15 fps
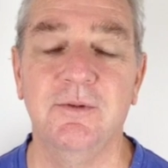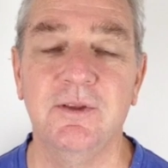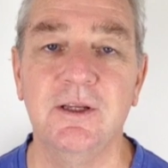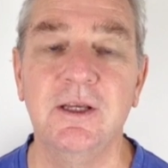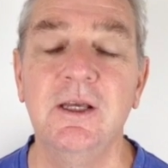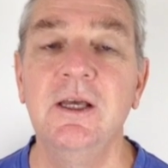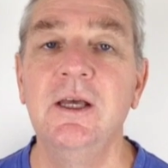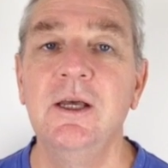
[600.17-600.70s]
of
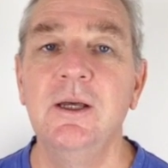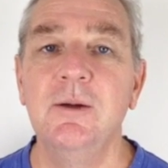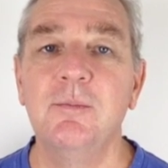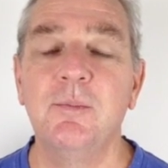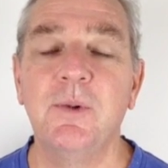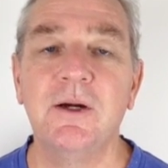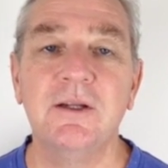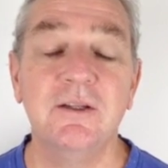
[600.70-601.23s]
thing,
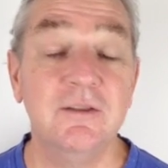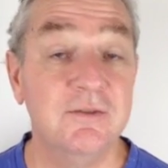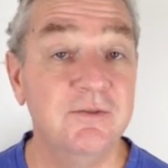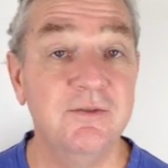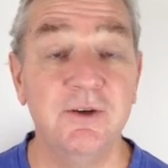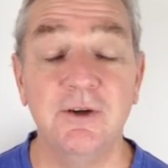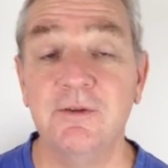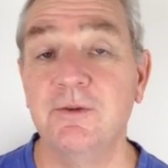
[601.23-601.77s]
but it's
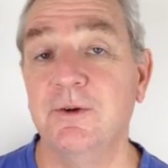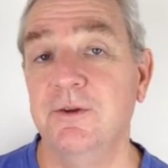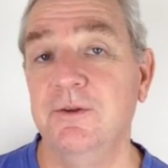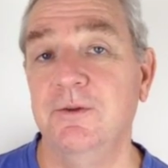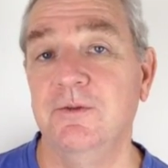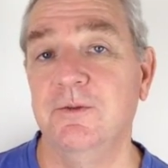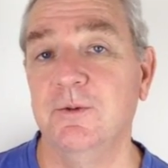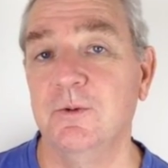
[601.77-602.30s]
very, very
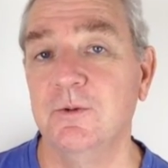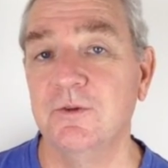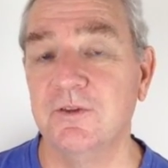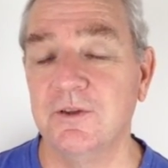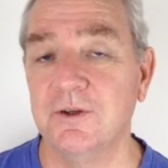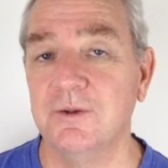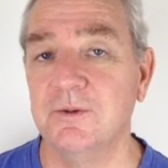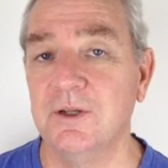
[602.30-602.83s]
useful
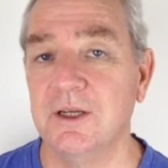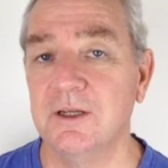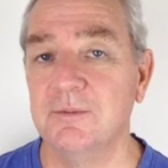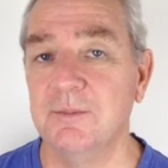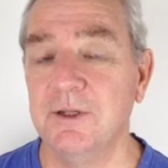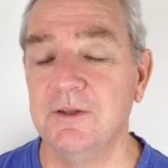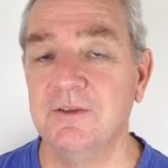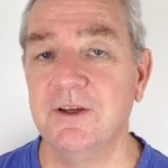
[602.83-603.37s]
also,
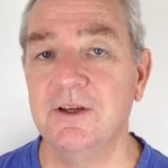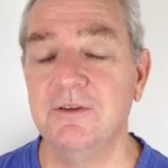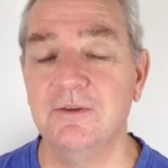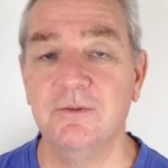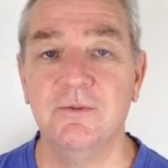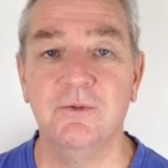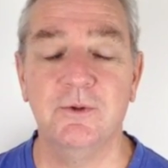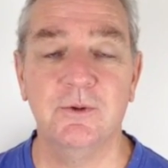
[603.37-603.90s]

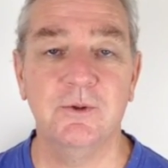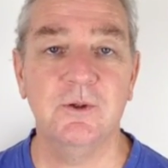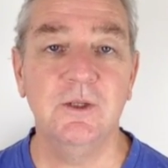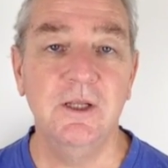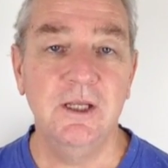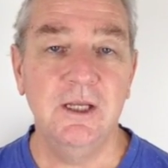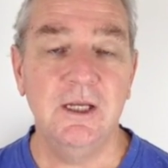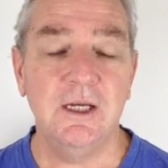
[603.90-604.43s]
meditation, for
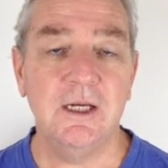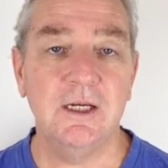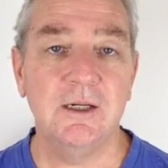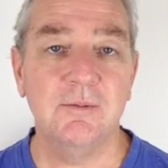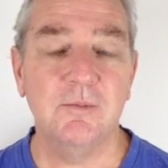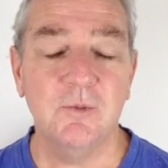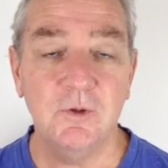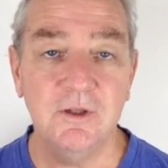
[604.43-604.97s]

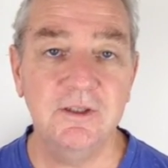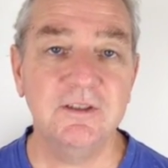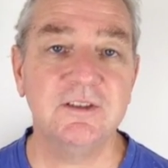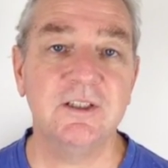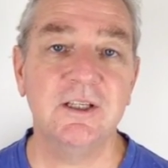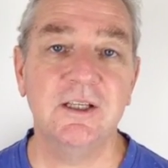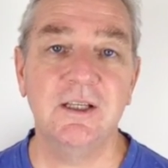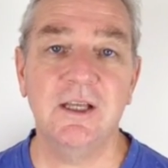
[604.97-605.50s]

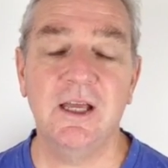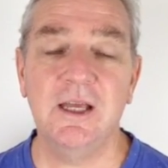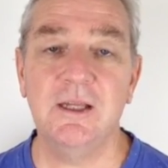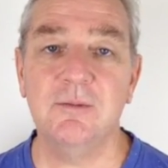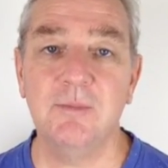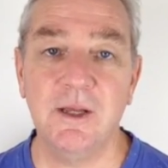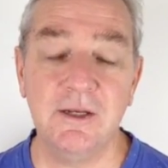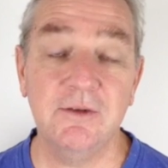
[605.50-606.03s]
releasing
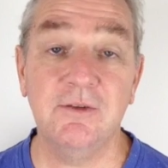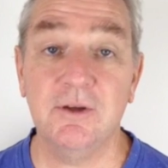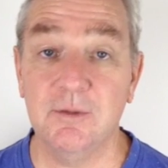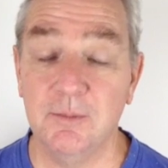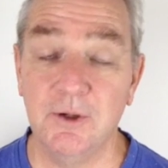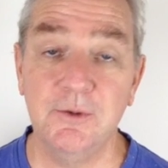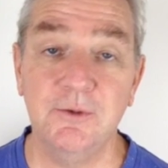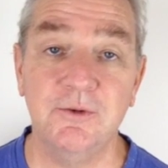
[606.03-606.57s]
and managing
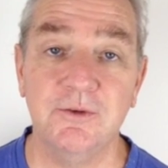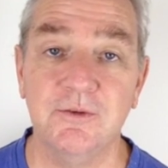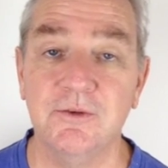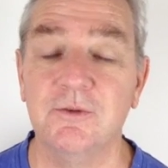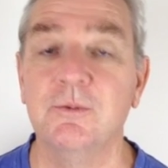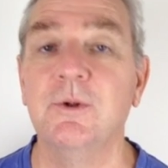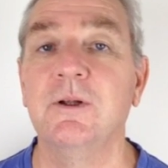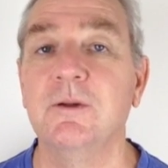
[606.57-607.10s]
emotions
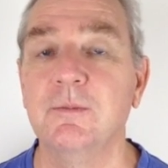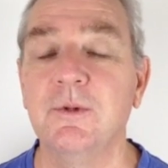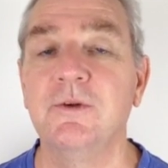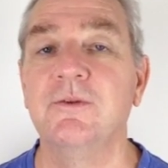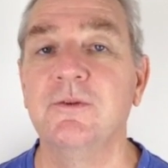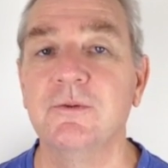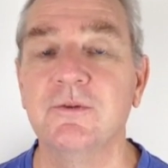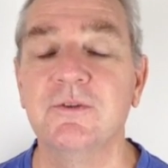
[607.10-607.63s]
as well,
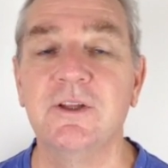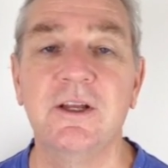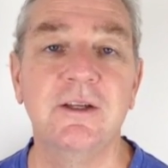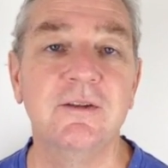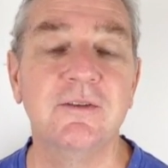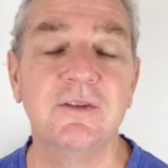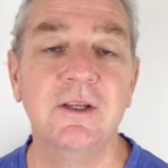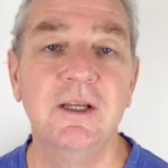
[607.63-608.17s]
emotional
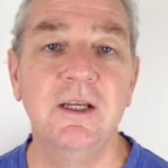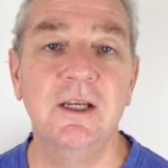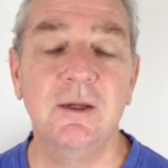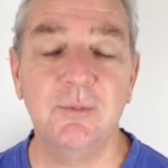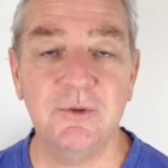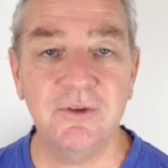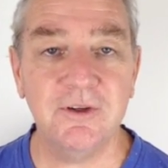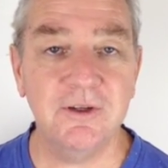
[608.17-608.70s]
states,
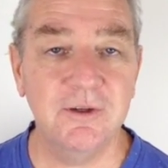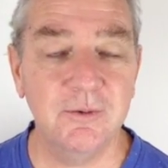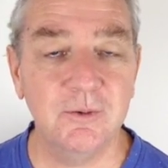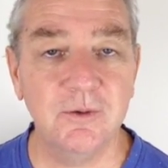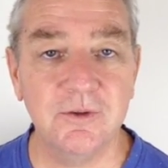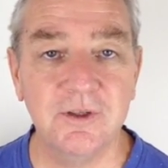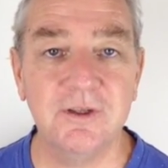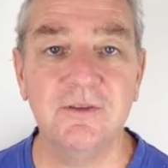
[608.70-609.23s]
and particularly all
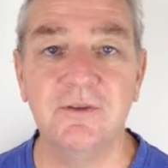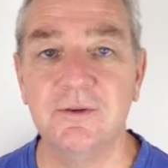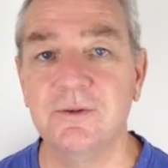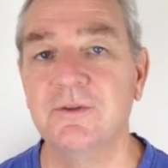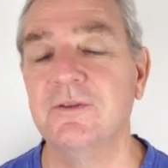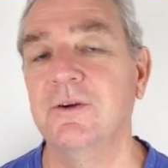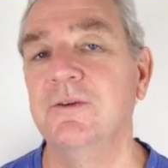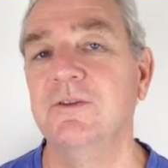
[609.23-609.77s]
the things that are
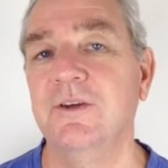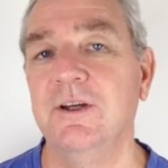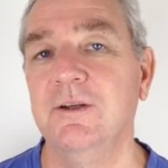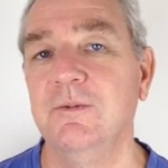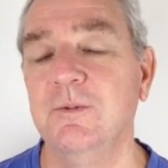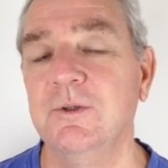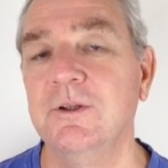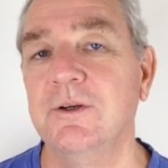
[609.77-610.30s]

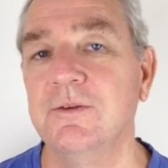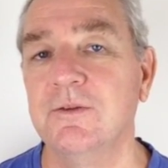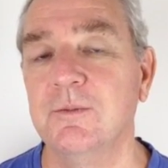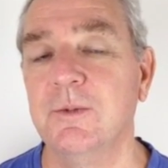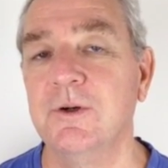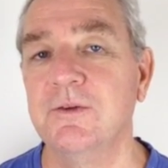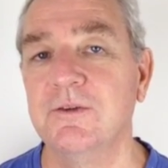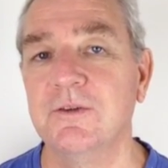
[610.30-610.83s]
associated with those
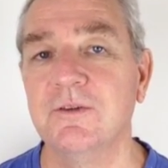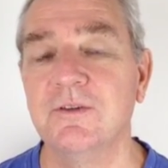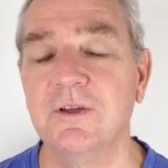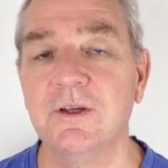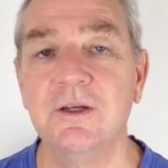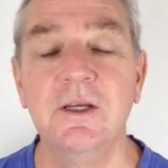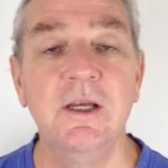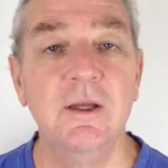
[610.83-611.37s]
emotions.
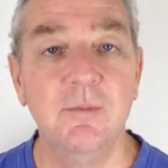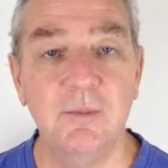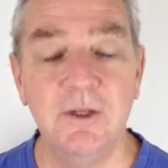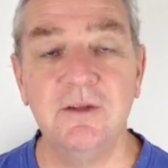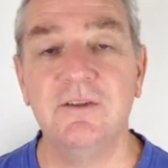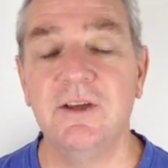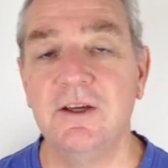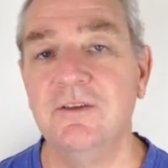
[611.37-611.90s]
So
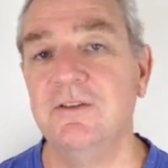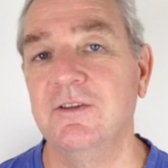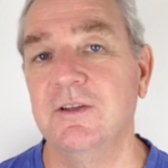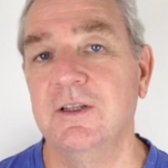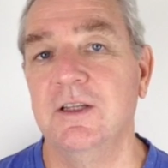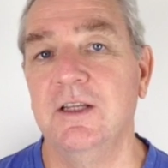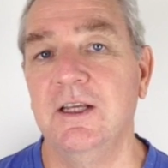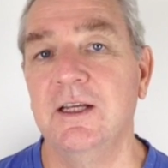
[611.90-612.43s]

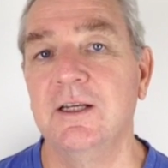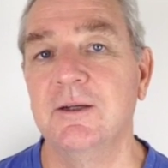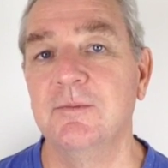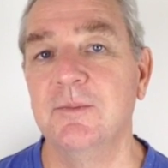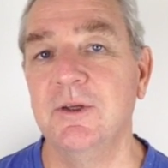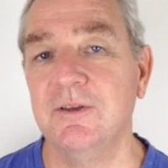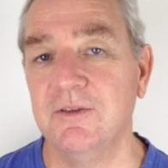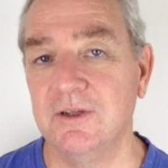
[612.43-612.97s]
meditation
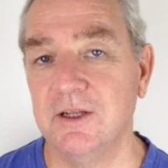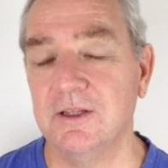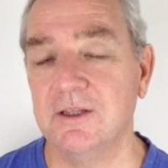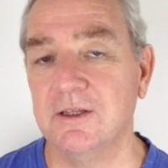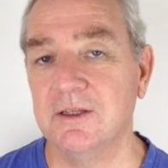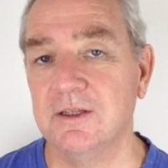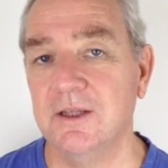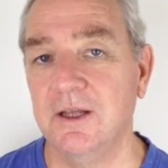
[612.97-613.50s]
is
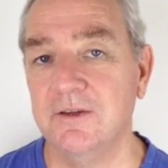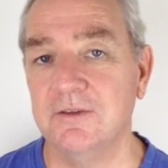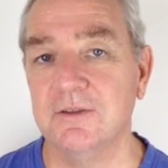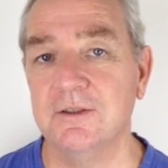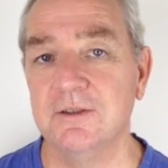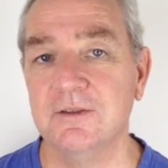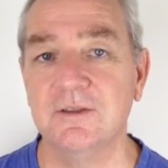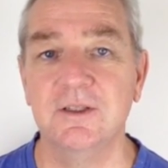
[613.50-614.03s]
another
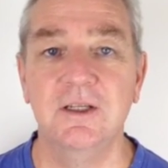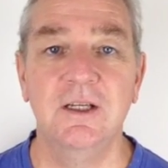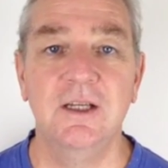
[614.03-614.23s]
excellent